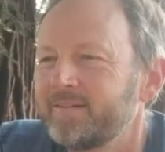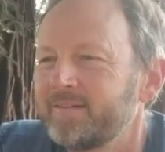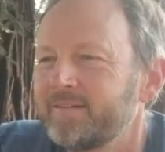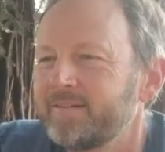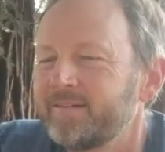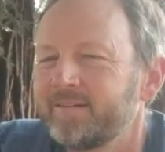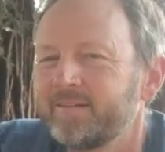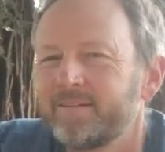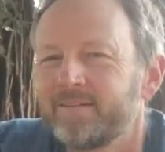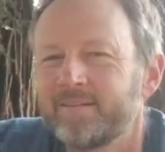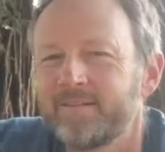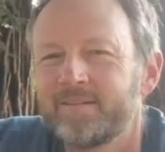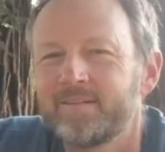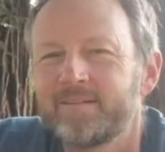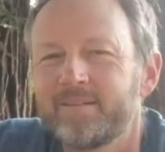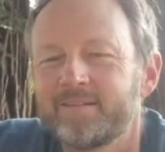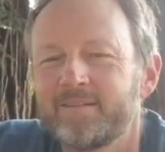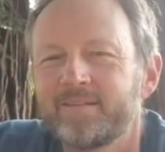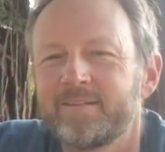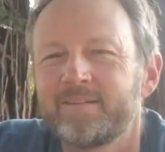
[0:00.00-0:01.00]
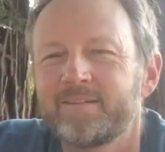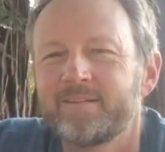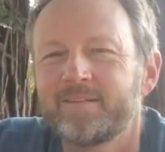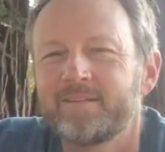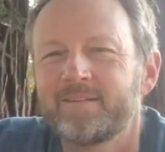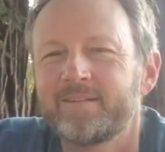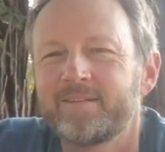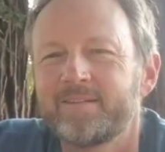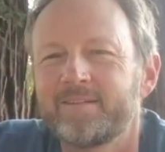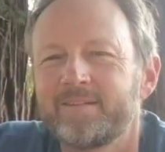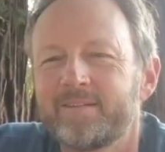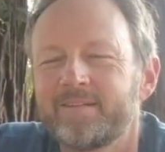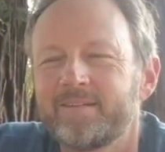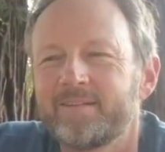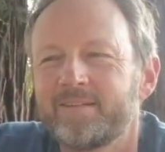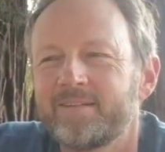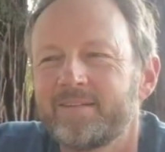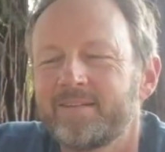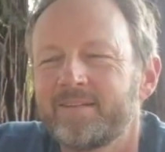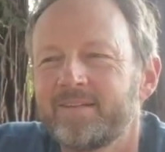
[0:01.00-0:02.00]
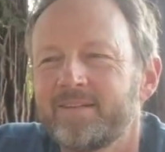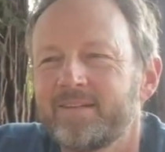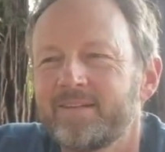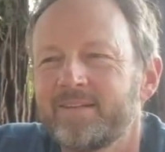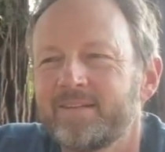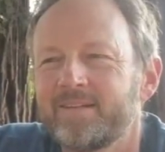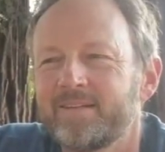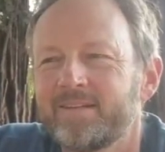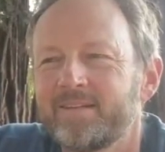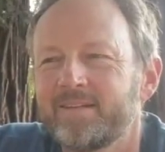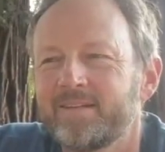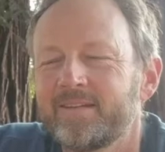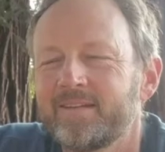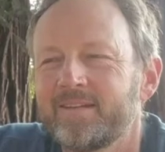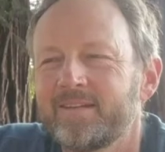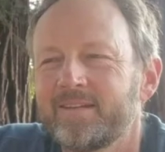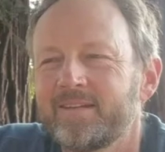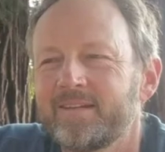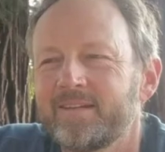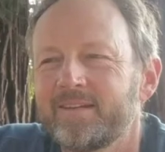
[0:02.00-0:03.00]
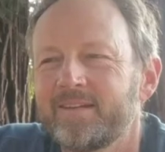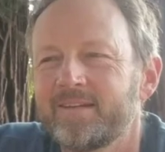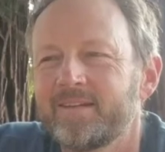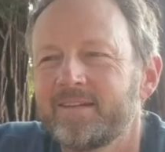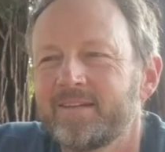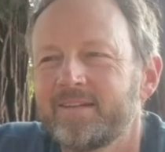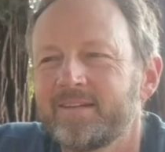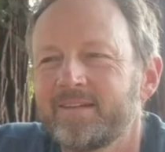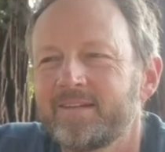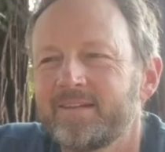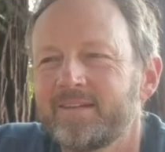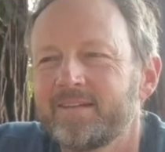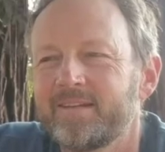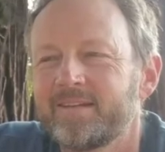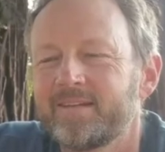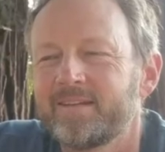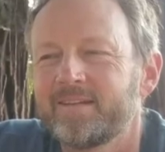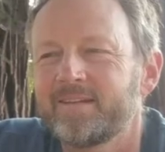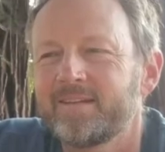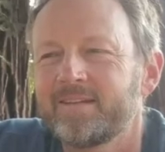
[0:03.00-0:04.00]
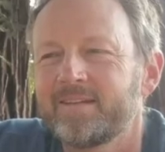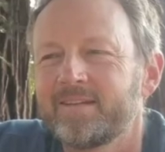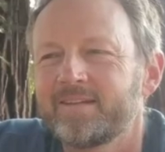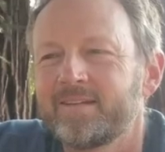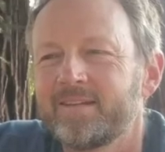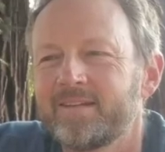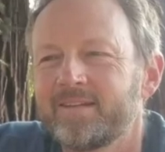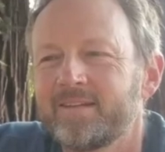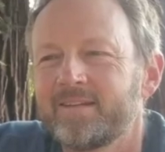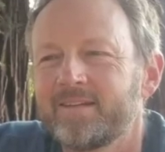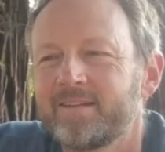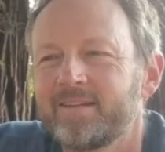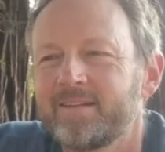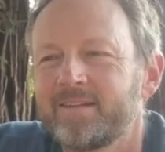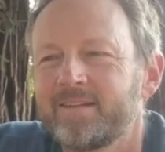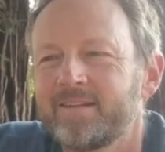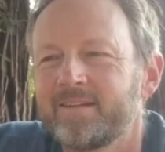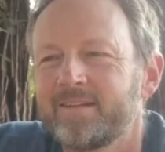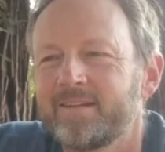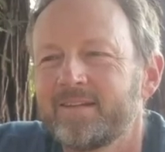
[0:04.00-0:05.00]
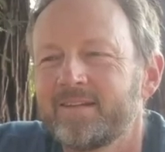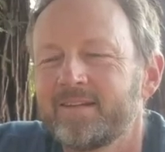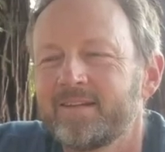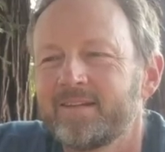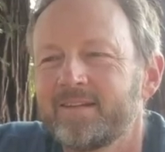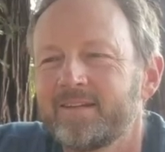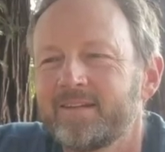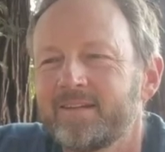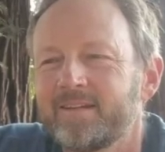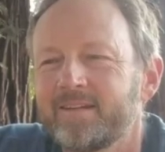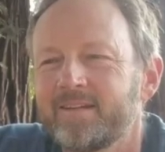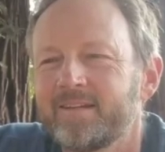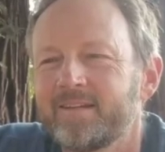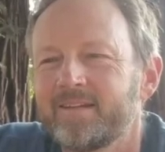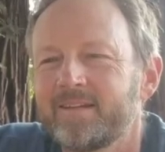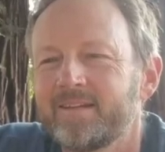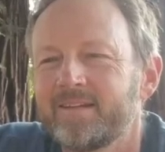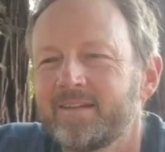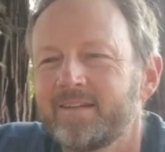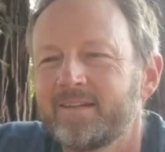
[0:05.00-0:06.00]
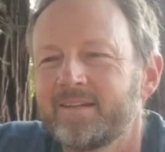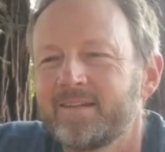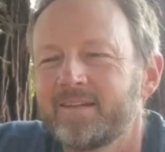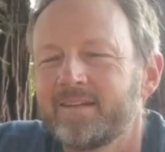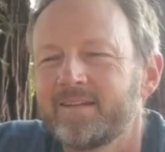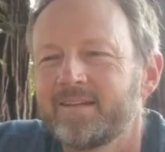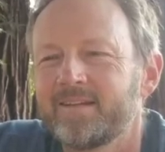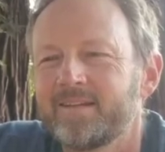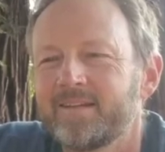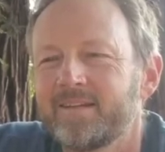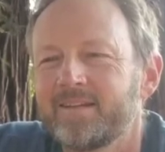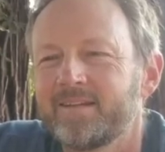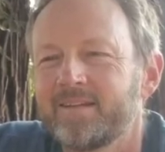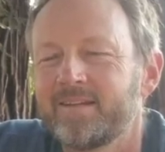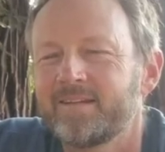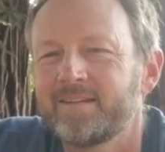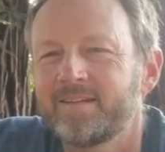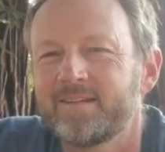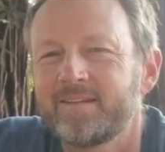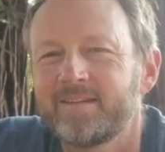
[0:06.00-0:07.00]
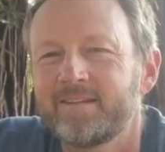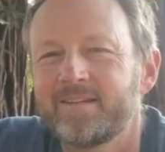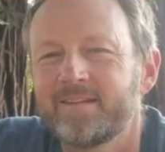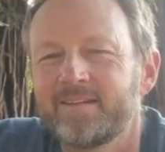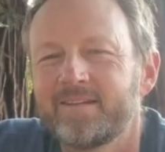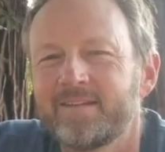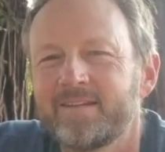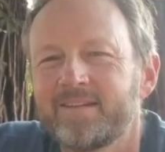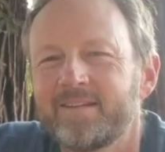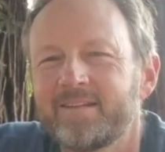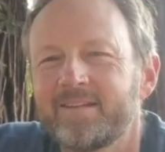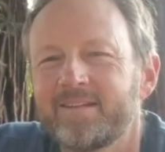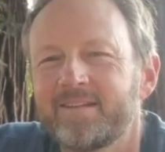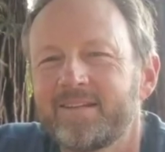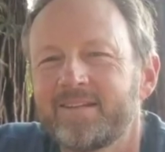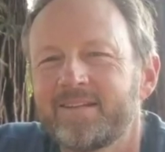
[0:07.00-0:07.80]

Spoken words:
(silent)